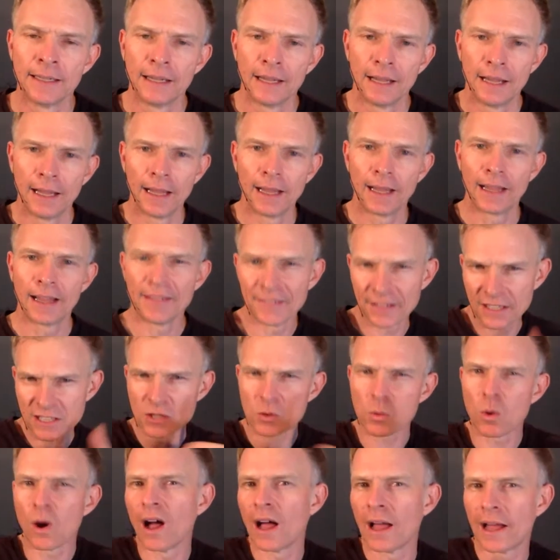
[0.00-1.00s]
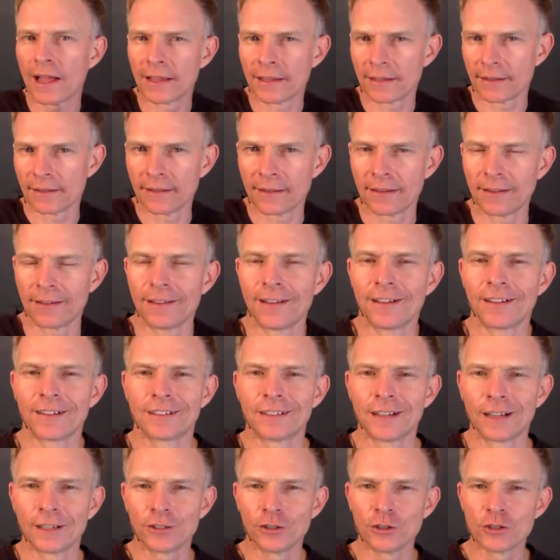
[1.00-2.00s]
And that's why
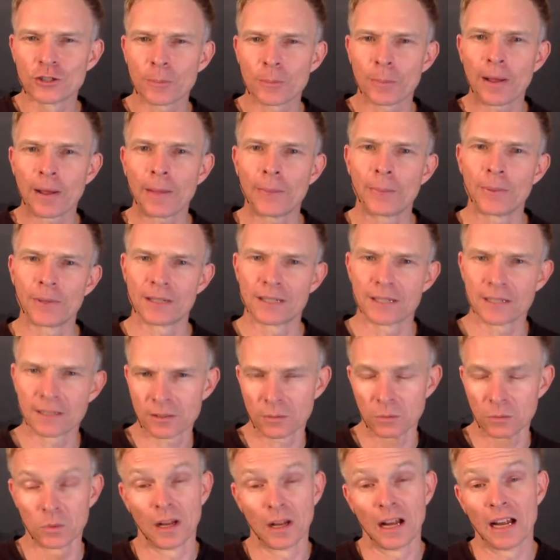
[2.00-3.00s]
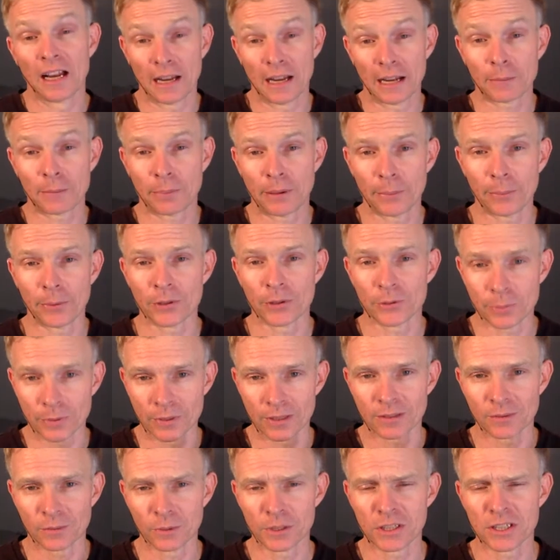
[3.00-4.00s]
I use a puppet. I like puppets,
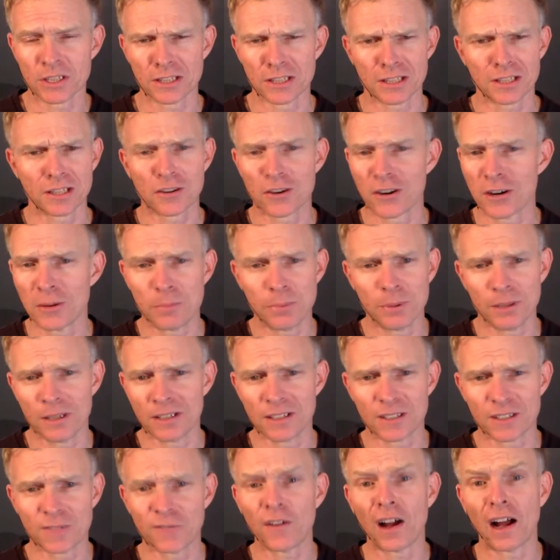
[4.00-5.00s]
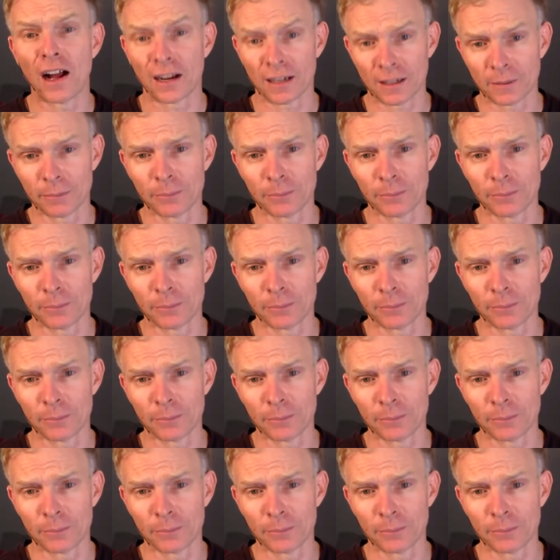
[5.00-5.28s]
but which is creepy as fuck.